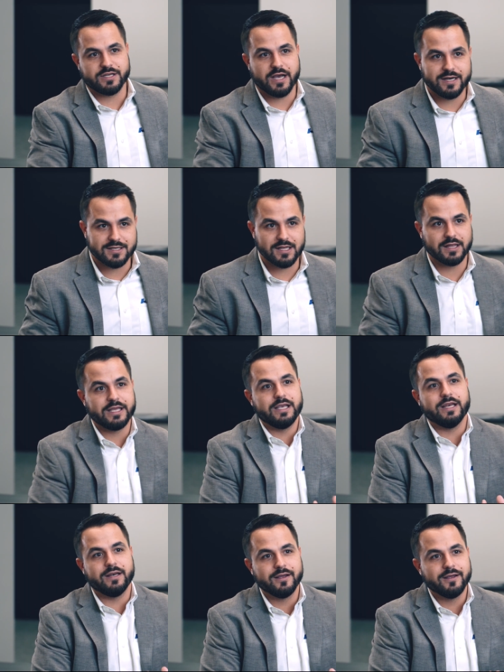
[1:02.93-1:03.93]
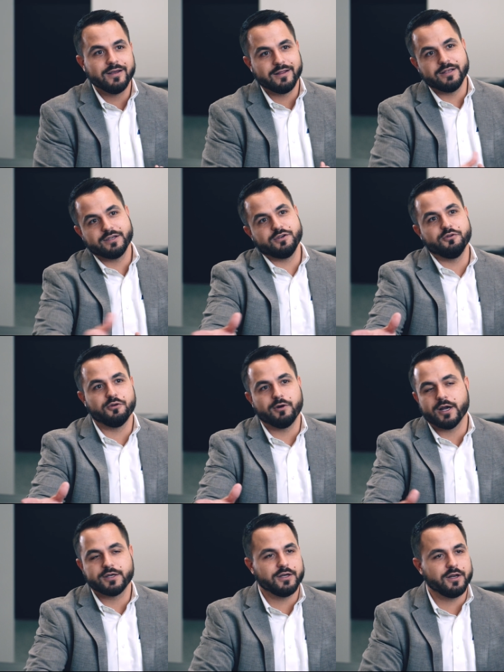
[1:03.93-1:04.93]
side to lead this new
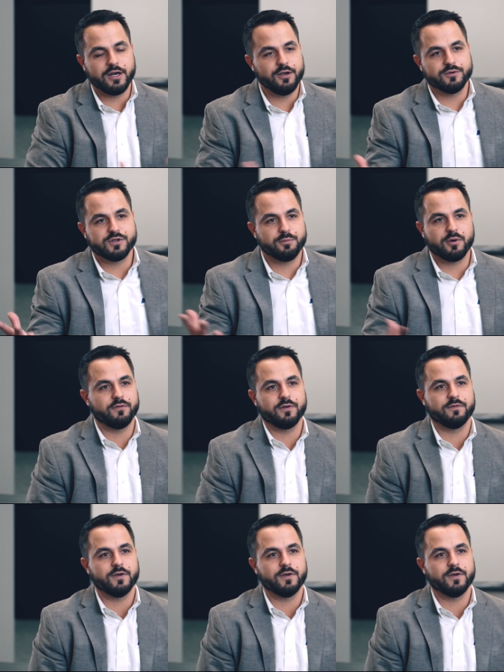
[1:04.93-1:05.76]
direction, and he was the perfect